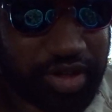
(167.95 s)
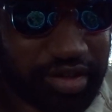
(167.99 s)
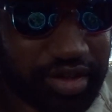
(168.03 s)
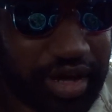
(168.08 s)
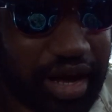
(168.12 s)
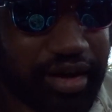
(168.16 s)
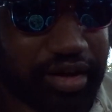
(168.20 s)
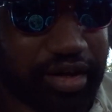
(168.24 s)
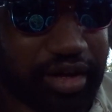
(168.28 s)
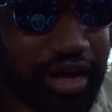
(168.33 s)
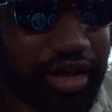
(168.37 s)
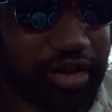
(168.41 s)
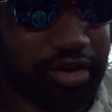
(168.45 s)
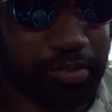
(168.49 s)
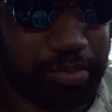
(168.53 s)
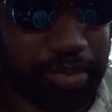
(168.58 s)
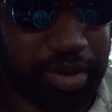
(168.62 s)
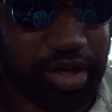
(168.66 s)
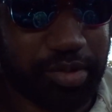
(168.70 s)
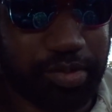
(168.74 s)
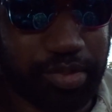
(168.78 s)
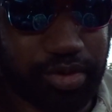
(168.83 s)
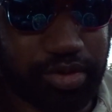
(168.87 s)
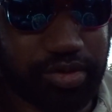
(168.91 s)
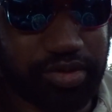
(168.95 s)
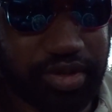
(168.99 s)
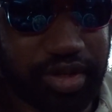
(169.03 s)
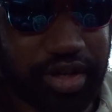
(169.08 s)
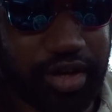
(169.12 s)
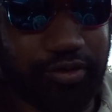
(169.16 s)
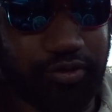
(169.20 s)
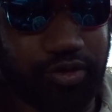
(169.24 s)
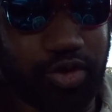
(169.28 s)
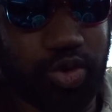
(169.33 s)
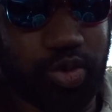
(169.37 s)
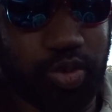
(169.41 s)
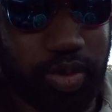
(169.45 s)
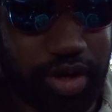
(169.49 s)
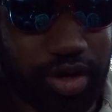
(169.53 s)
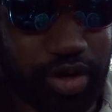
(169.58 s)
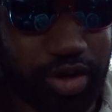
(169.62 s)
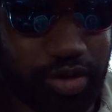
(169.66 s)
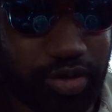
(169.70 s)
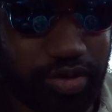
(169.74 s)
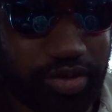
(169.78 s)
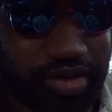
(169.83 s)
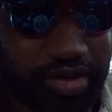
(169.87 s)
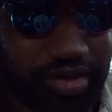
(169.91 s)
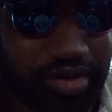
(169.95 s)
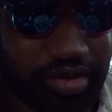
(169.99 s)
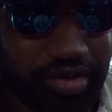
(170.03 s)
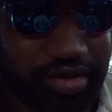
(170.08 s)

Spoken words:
a lot of colored people, if you will,